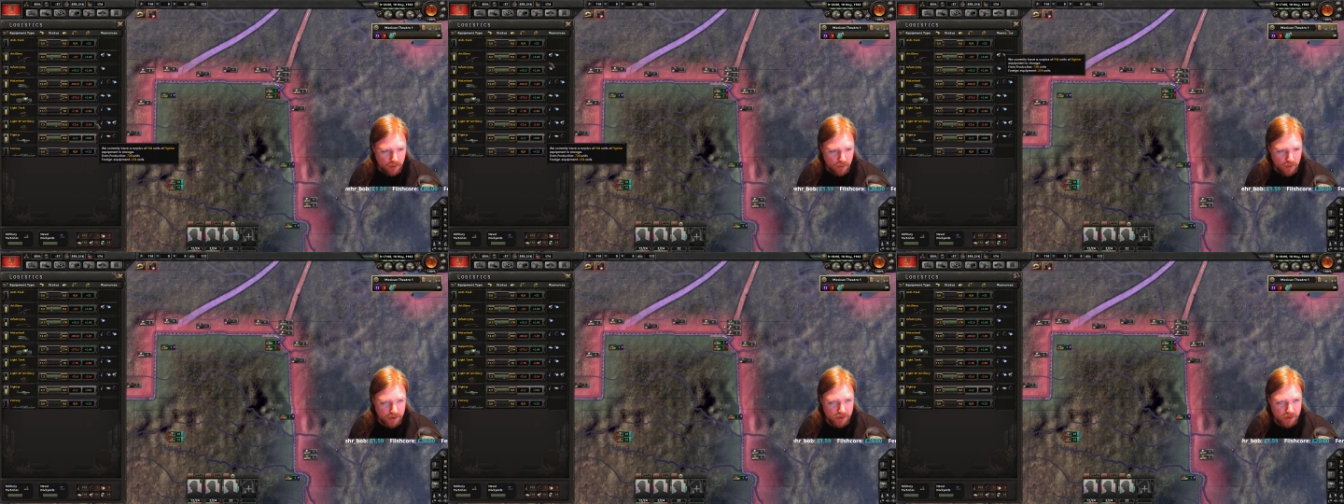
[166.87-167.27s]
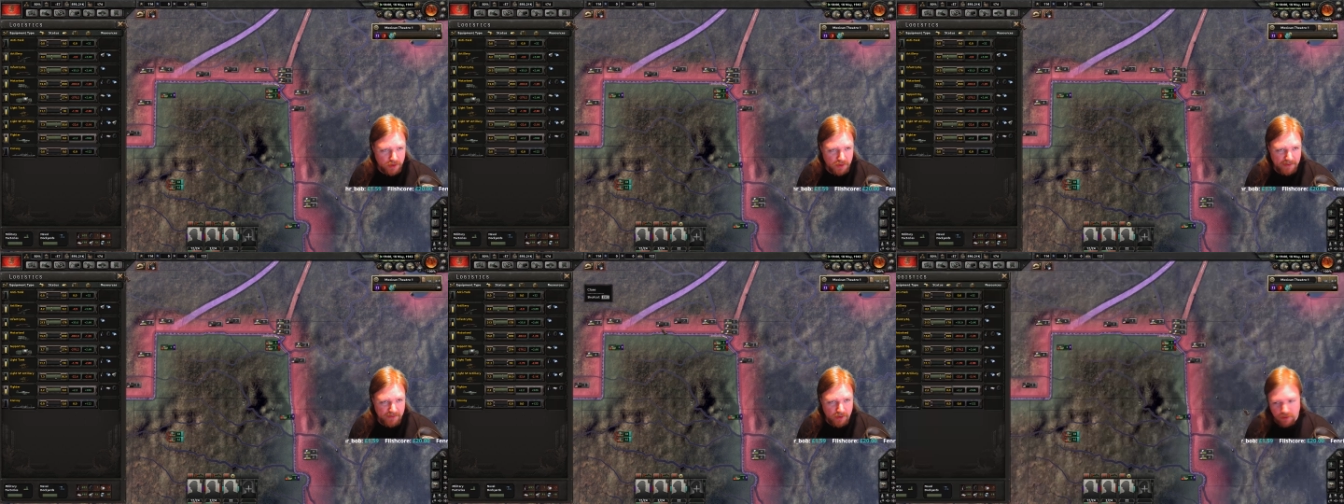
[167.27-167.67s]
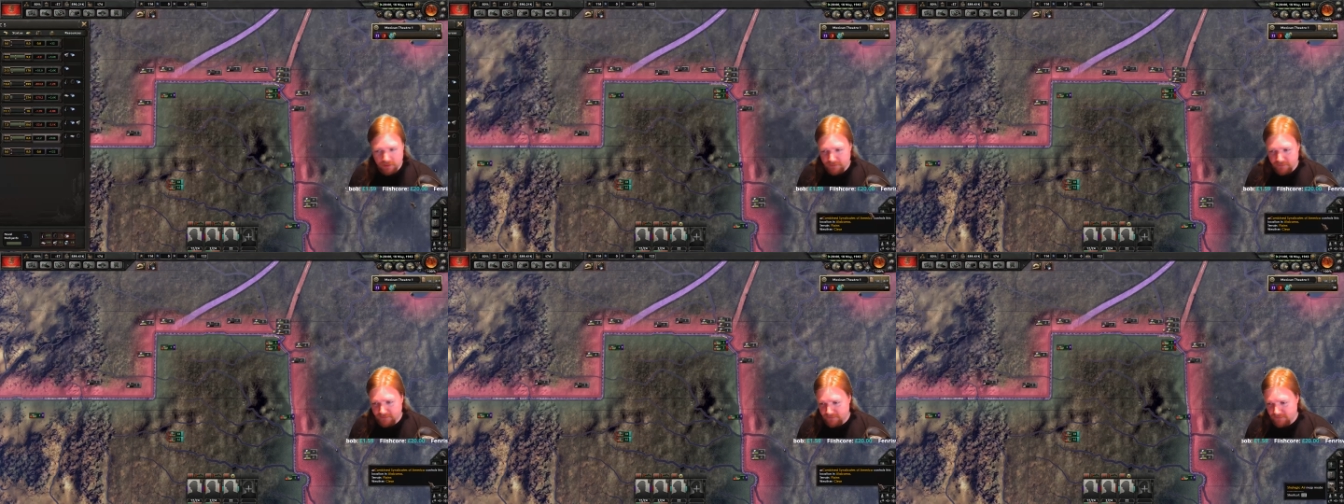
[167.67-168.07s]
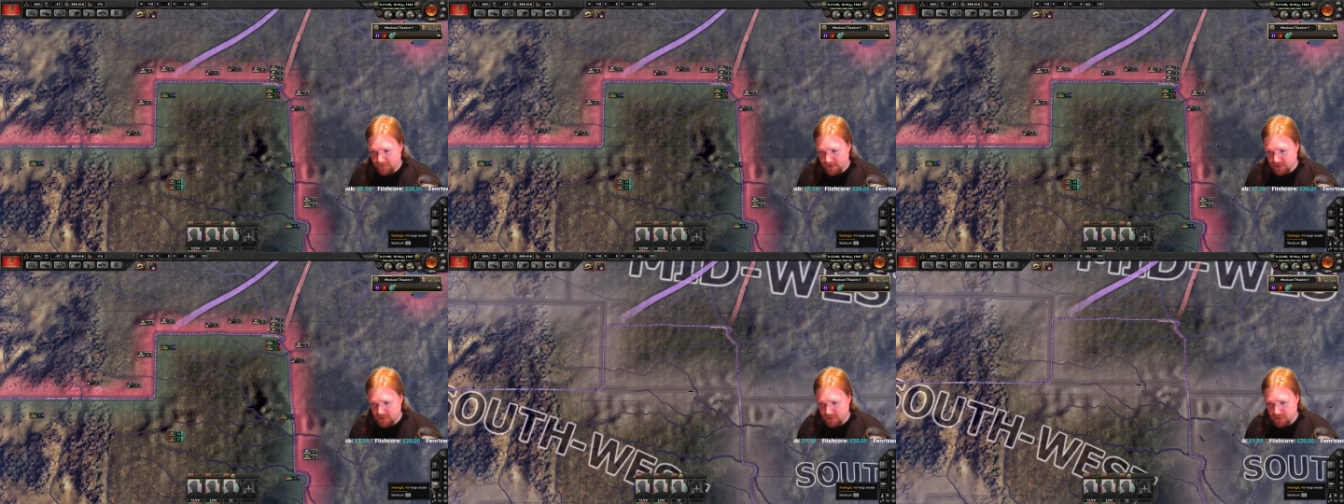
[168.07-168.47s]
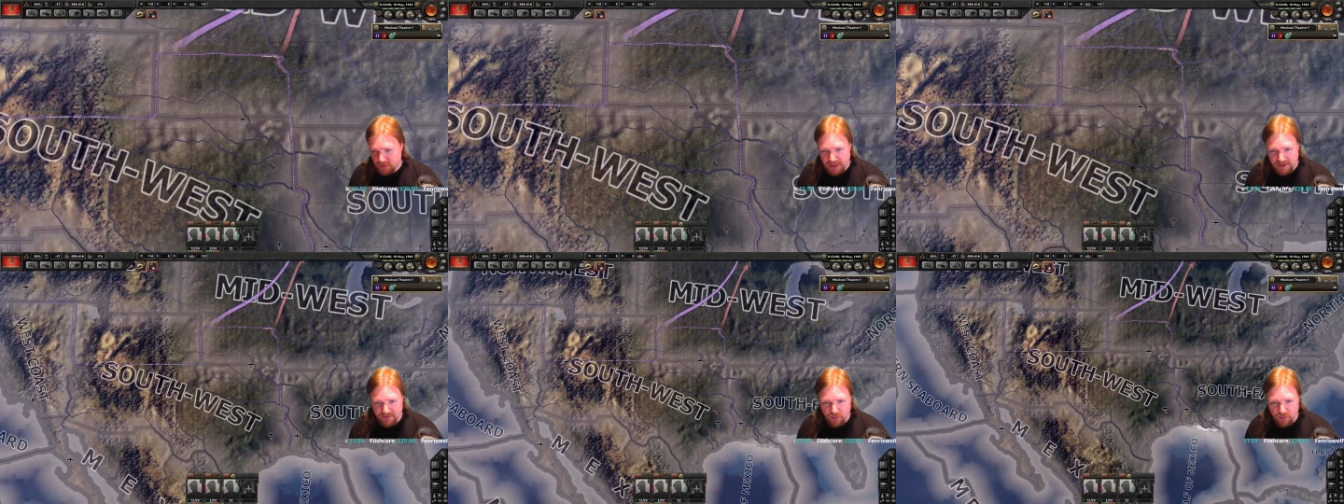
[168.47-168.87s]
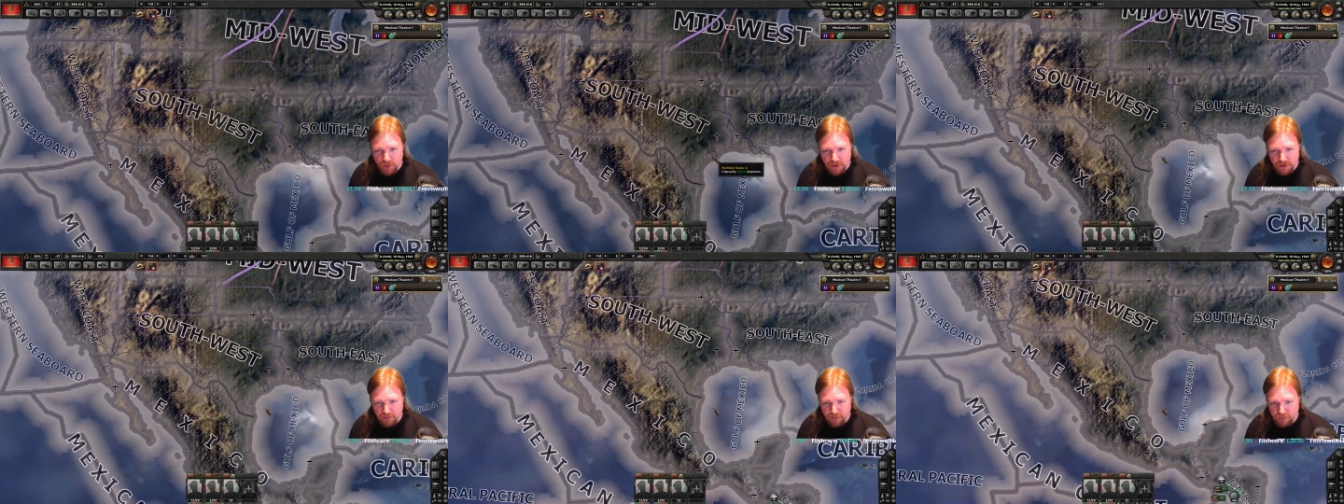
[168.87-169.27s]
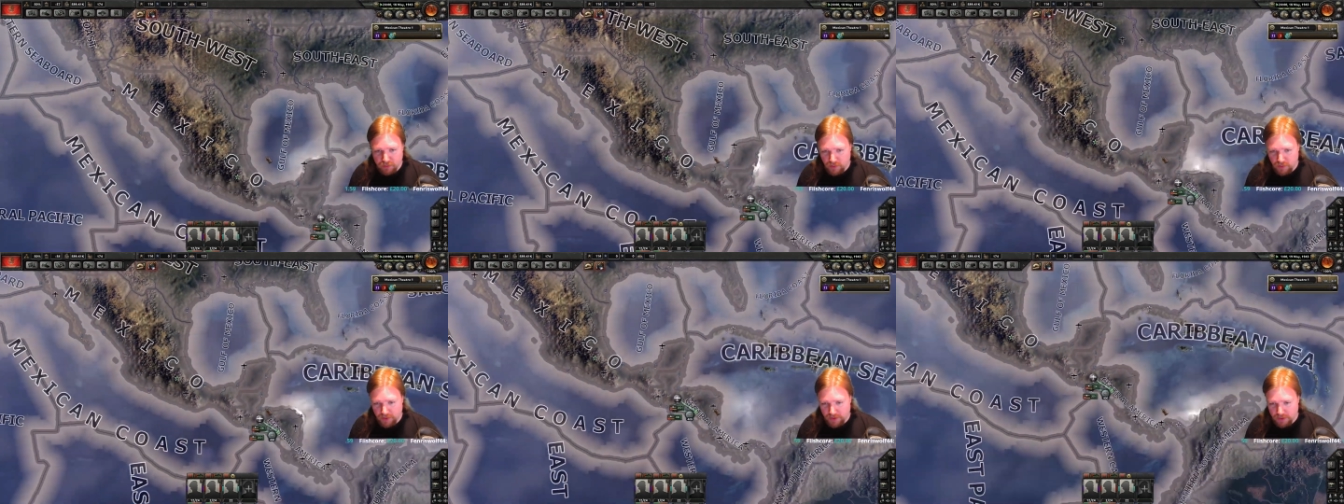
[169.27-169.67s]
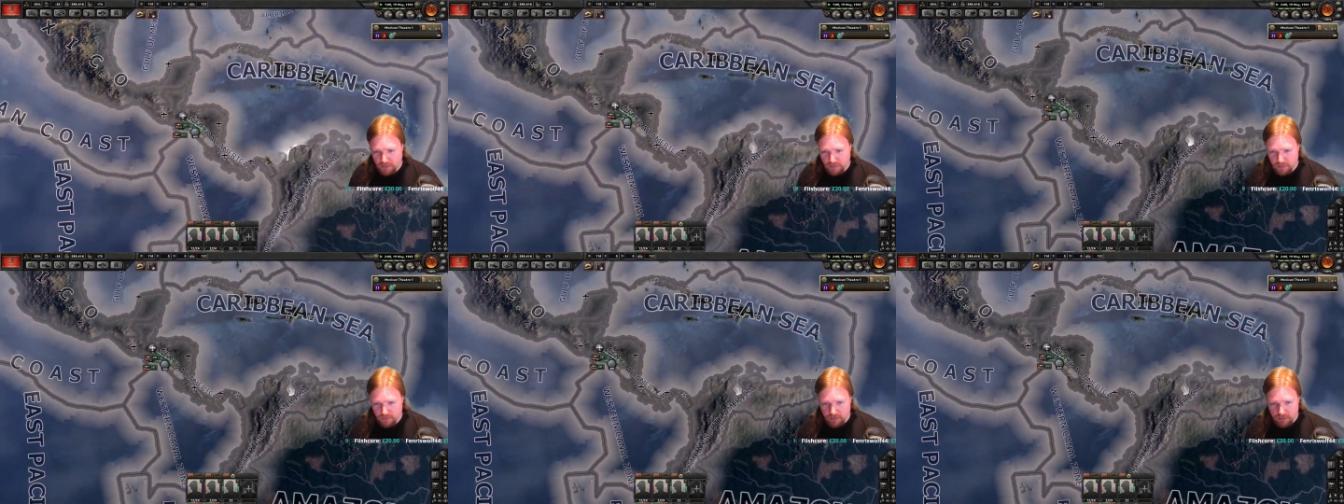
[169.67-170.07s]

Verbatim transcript: We do have a lot of fighters. Have we deployed them?